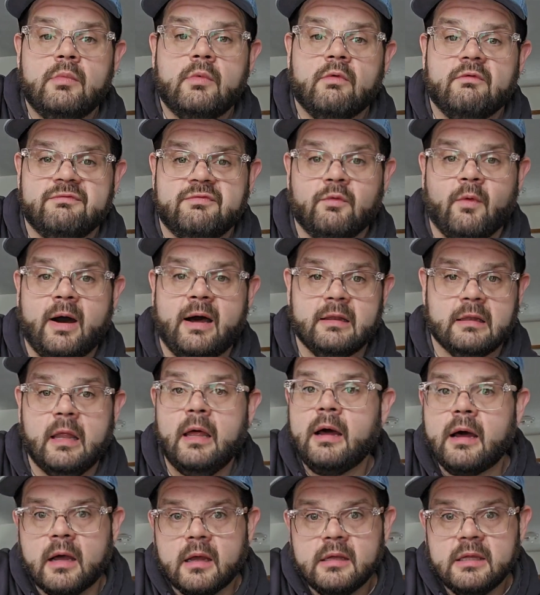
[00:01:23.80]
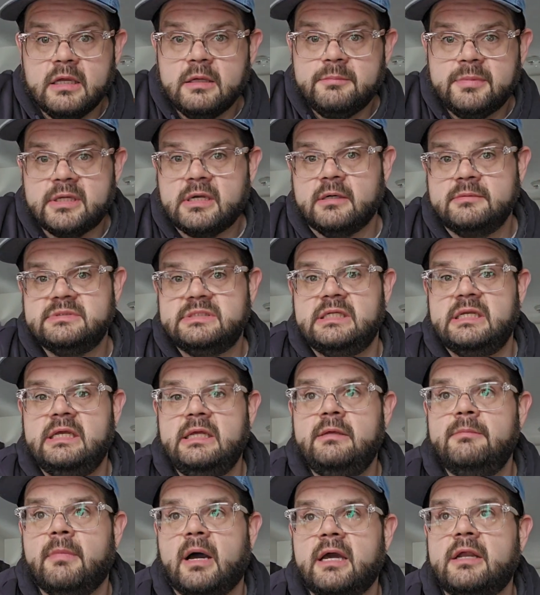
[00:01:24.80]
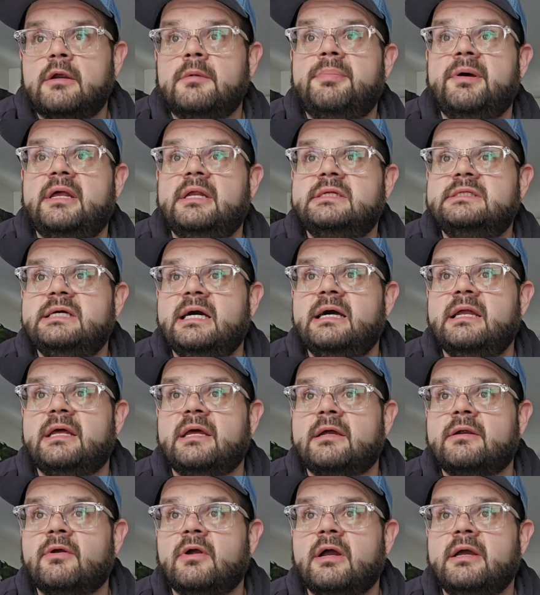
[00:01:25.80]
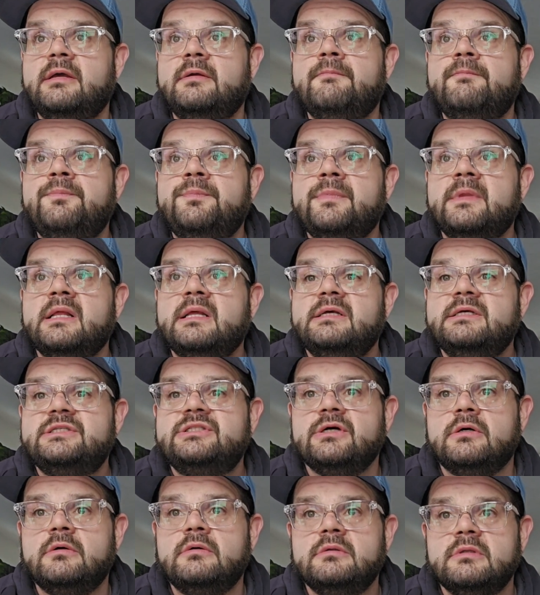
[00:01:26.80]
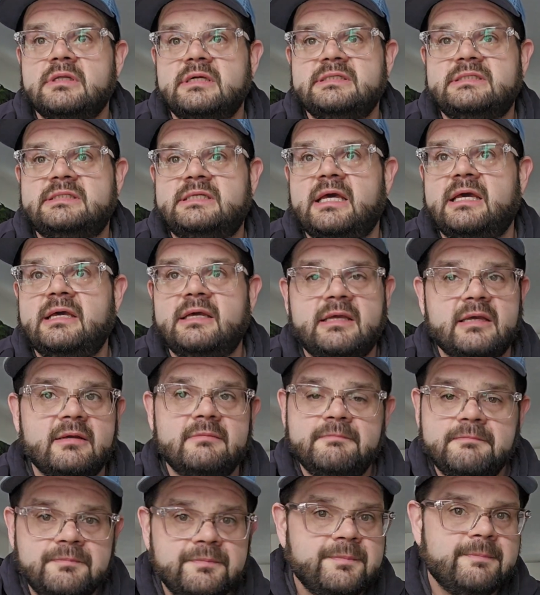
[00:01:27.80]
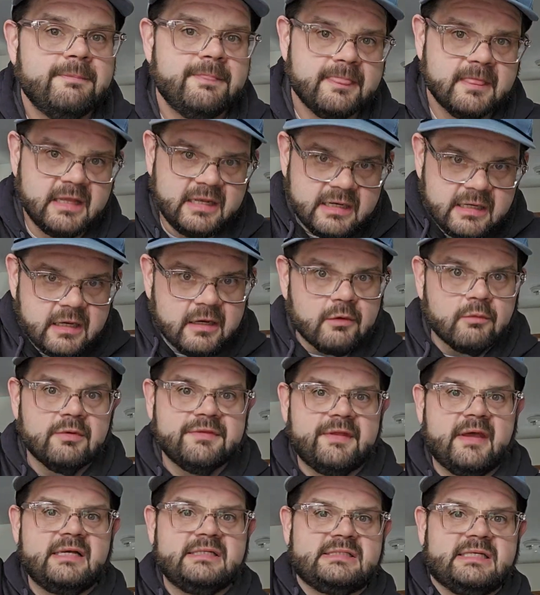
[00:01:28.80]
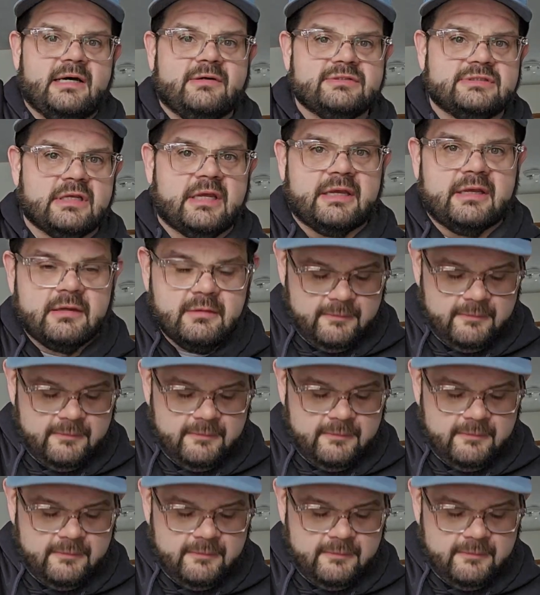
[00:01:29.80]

Voila, it becomes an E minor pentatonic, right? So, let's take and hear what that sounds like.